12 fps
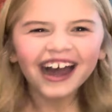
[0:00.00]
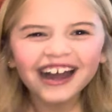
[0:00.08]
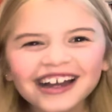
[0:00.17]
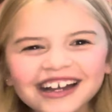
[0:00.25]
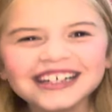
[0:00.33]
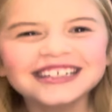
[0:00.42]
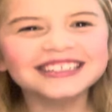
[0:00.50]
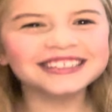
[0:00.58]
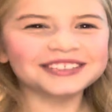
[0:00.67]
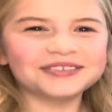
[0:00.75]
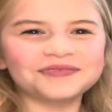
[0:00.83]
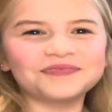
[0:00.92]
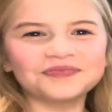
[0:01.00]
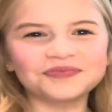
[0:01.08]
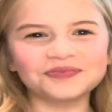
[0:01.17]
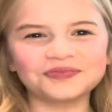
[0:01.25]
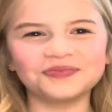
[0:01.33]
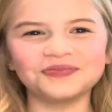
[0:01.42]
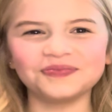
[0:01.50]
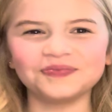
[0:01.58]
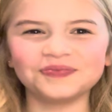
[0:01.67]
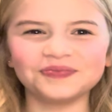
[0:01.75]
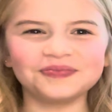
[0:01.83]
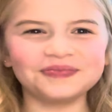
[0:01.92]

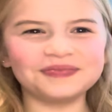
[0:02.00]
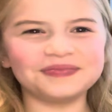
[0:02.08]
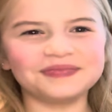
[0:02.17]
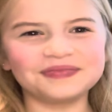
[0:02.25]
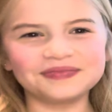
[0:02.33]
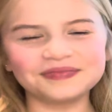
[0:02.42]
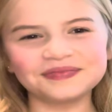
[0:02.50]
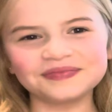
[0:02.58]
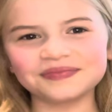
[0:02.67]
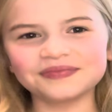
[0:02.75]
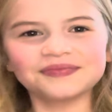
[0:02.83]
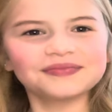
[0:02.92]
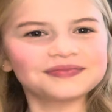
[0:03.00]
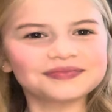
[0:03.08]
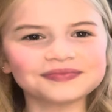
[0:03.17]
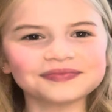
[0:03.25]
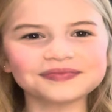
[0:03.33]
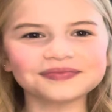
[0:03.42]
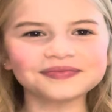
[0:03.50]
(silent)